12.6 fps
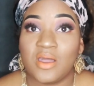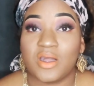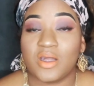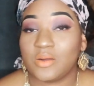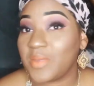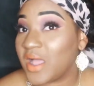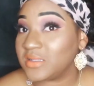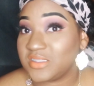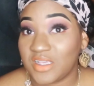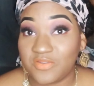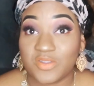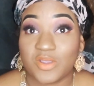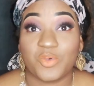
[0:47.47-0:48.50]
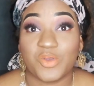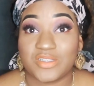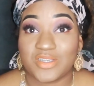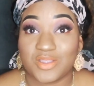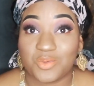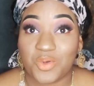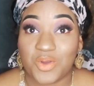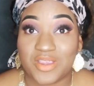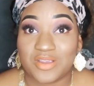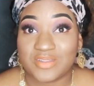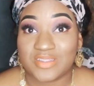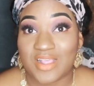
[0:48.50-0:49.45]
Um, I definitely appreciate the
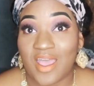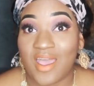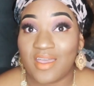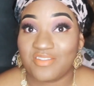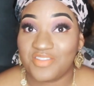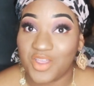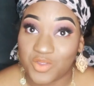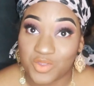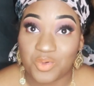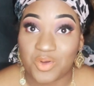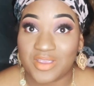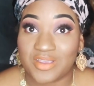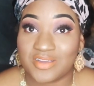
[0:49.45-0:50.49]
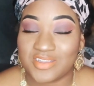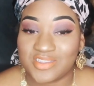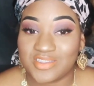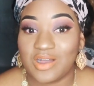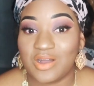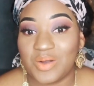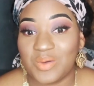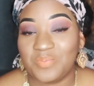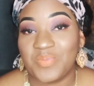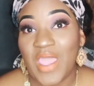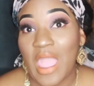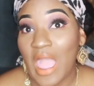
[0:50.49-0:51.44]
prayers. I felt the prayers.
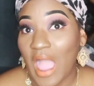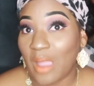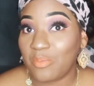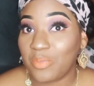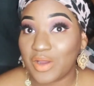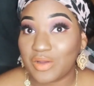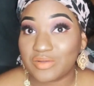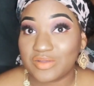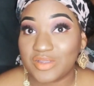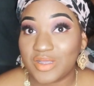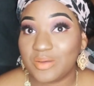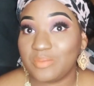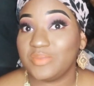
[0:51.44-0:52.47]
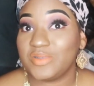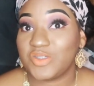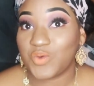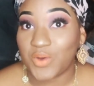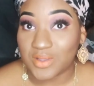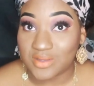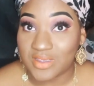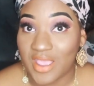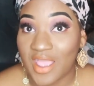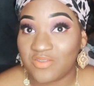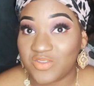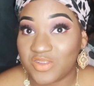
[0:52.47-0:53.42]
Um, I perked up shortly
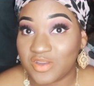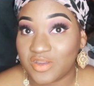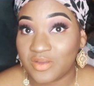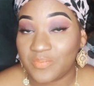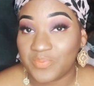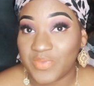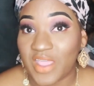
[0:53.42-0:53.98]
after.